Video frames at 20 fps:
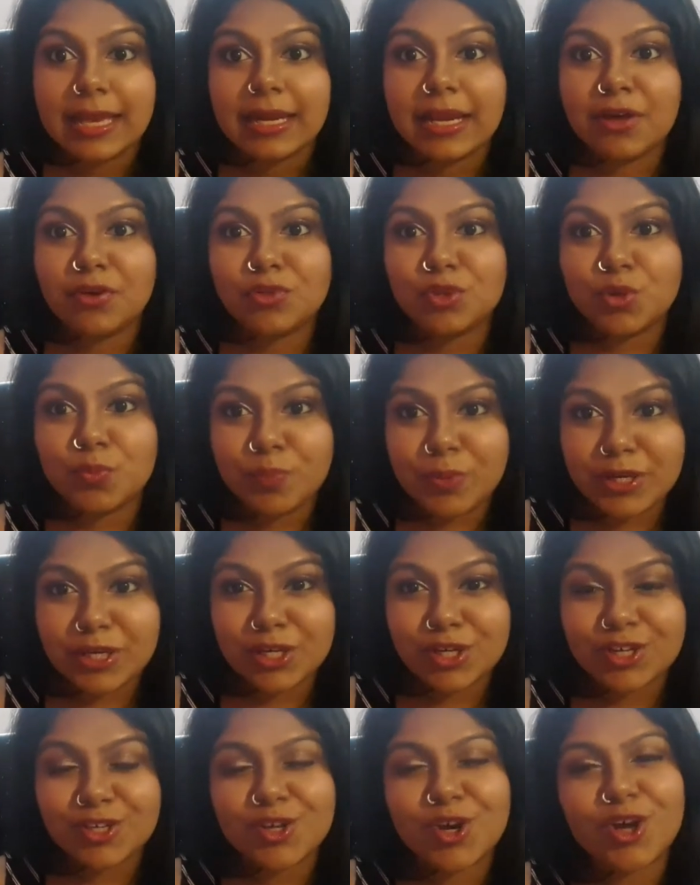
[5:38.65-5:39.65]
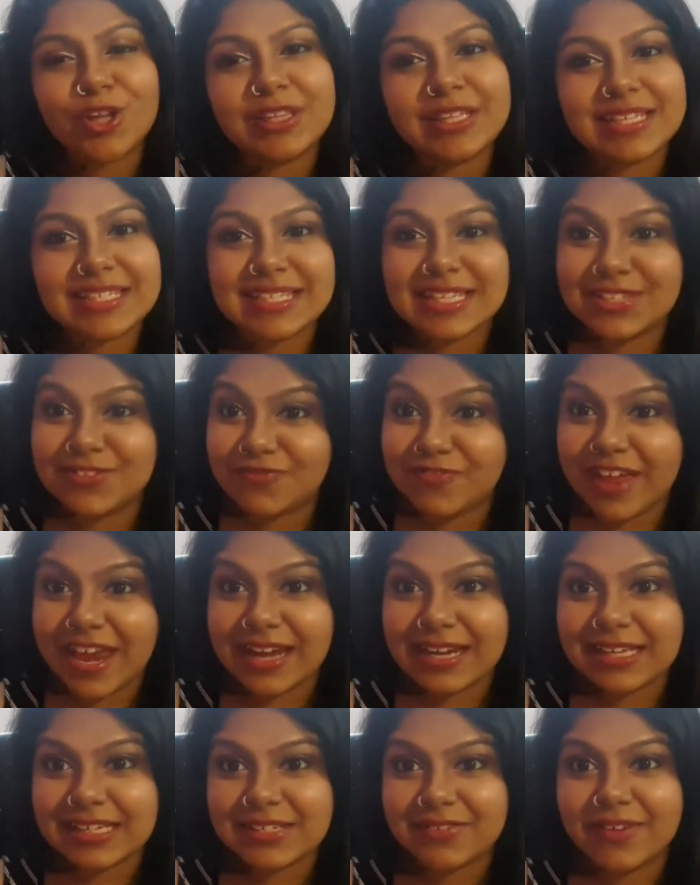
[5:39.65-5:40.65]
Now, the opinion on this is
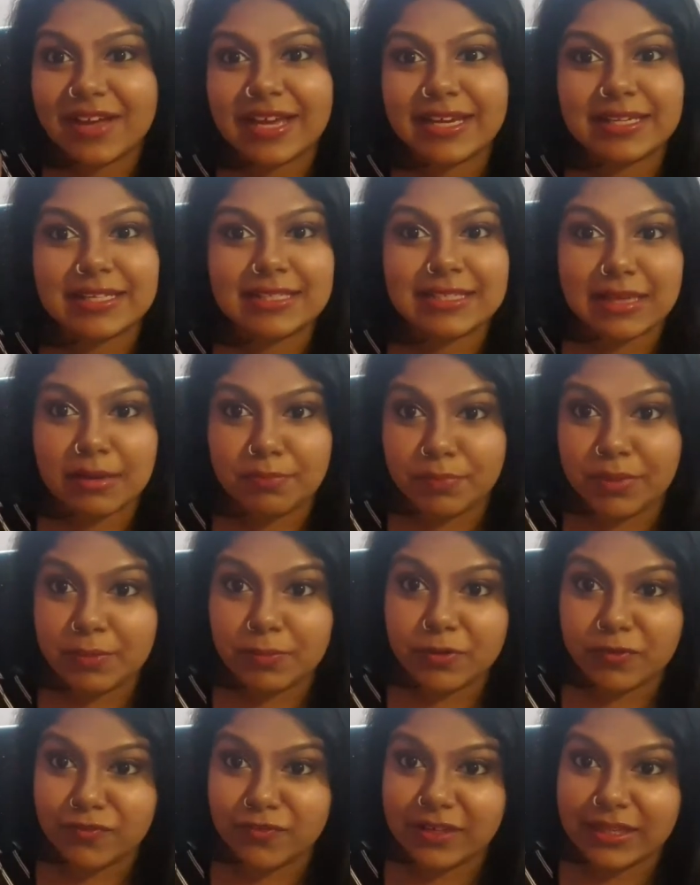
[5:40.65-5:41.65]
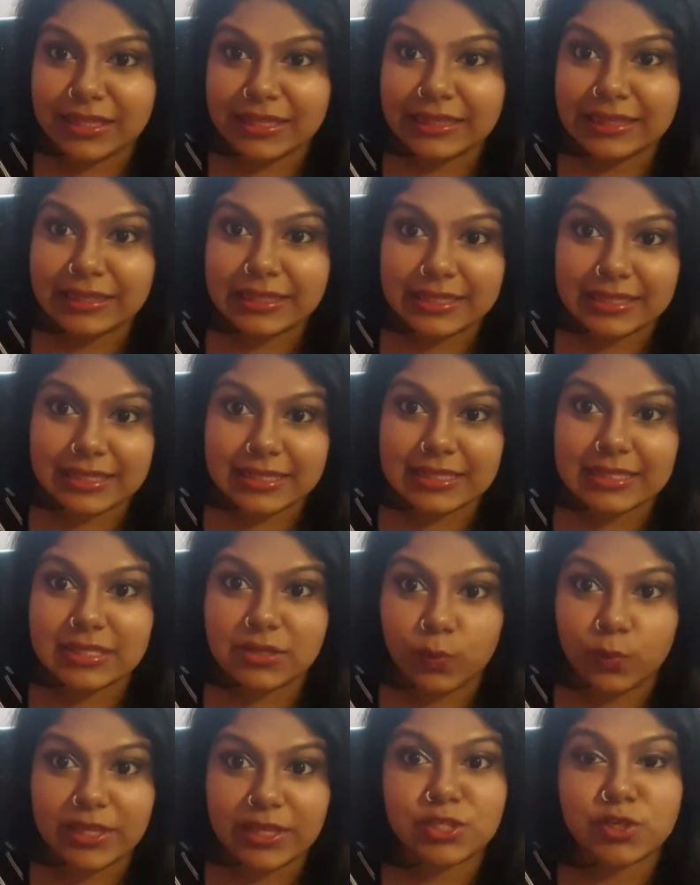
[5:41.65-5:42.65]
fairly divided. Some people feel that it's
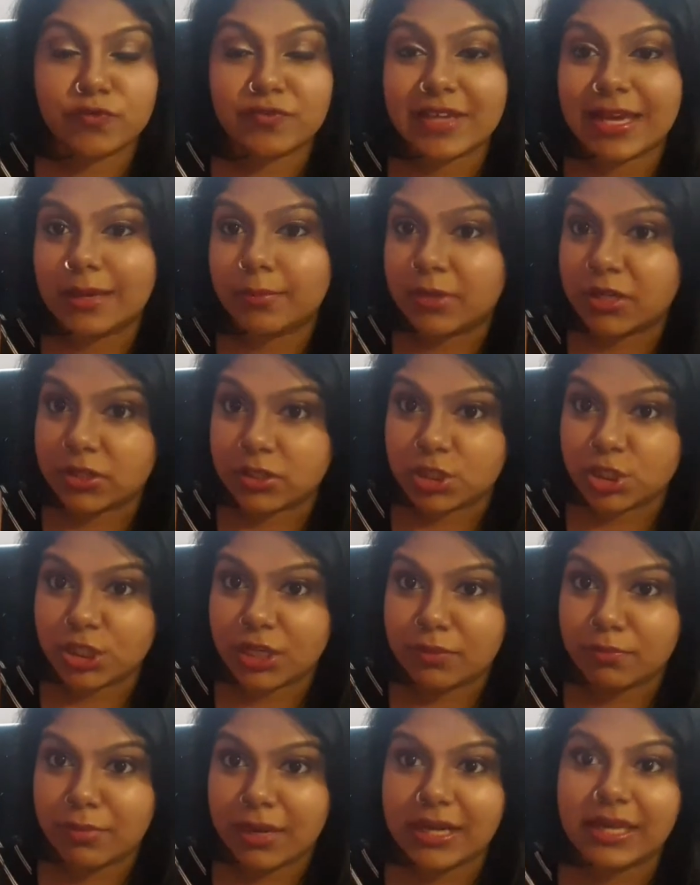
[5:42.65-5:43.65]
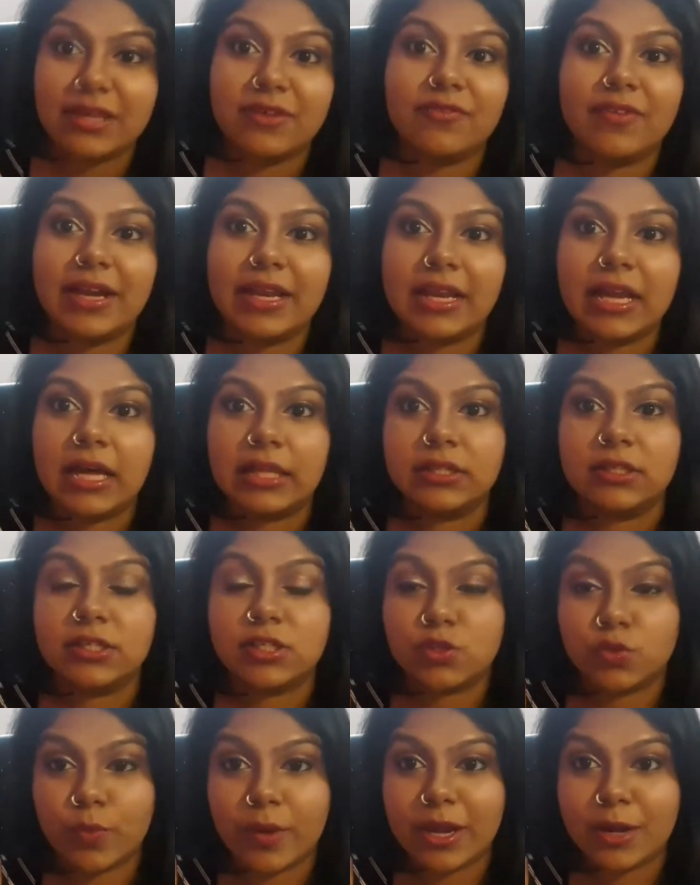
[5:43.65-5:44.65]
a waste of time, energy, and money, while
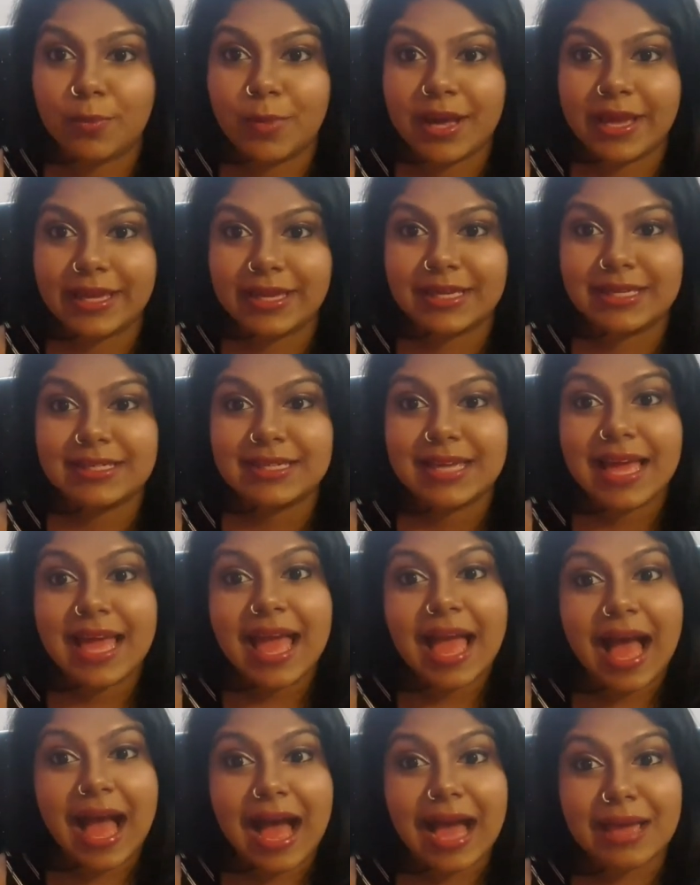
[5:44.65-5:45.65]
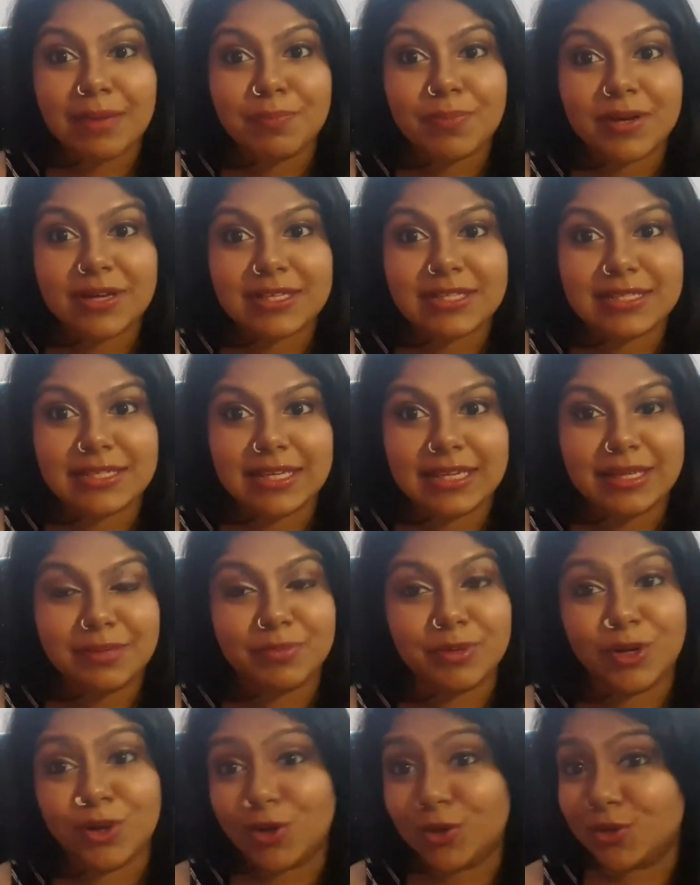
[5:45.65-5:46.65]
others swear by it. I personally
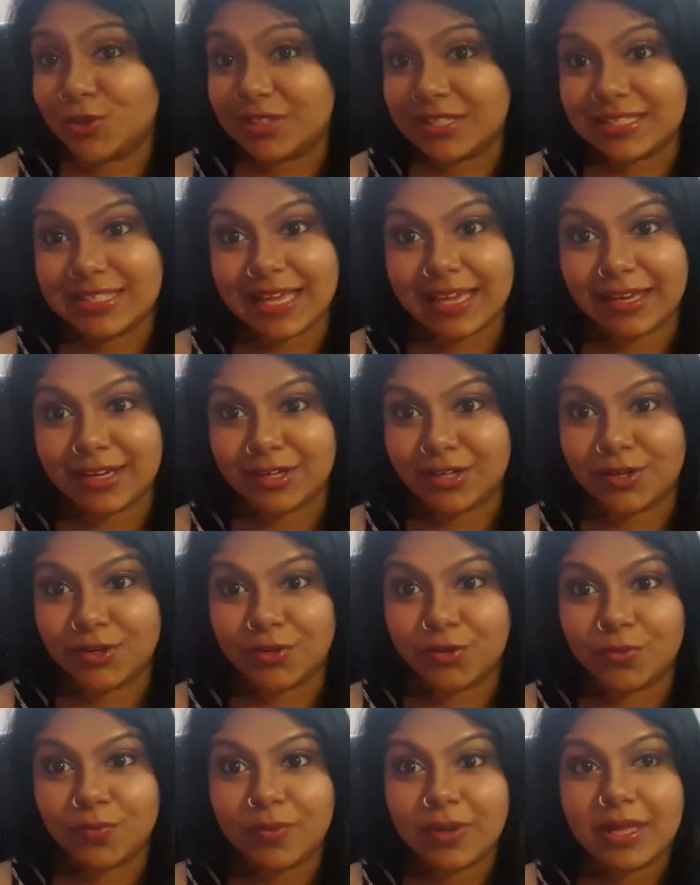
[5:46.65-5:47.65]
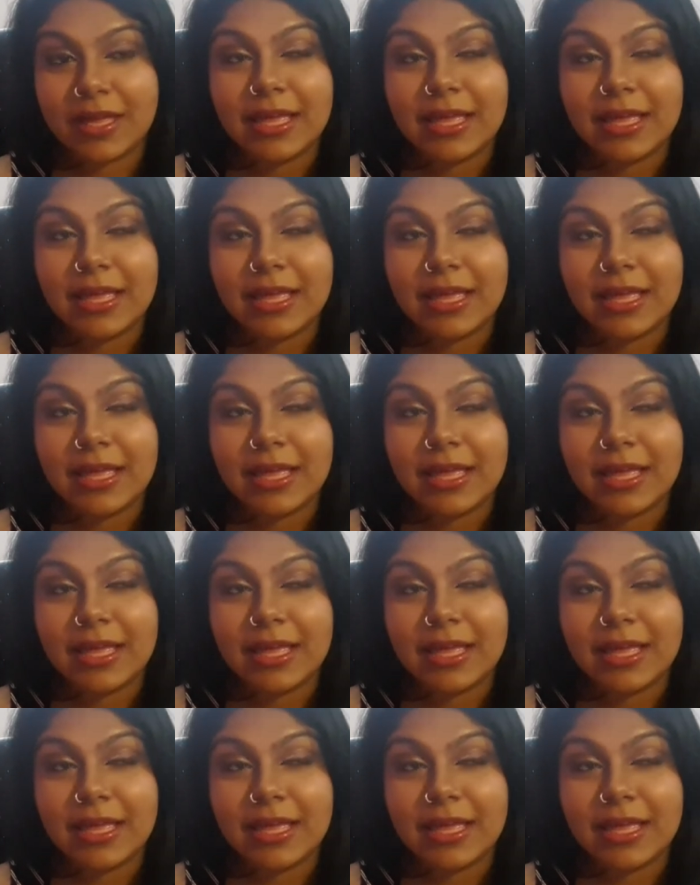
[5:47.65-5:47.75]
belong to the second group.